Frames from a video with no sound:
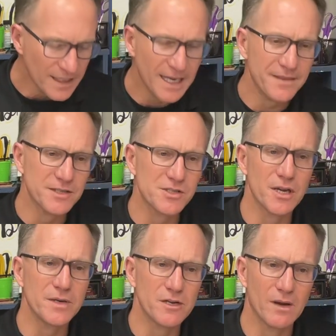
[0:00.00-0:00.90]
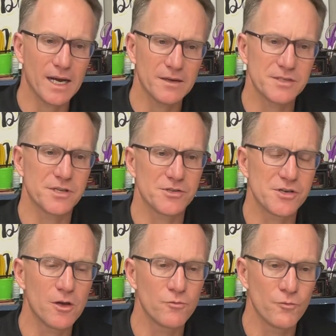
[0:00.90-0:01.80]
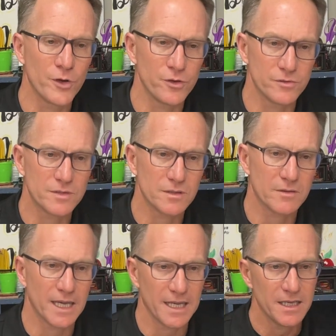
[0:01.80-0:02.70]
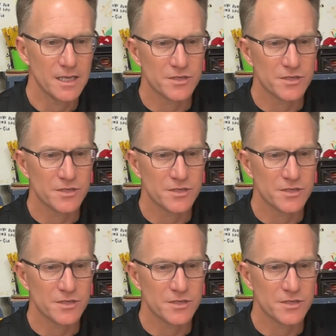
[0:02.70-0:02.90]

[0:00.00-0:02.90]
and the stony ground is there's no root, okay?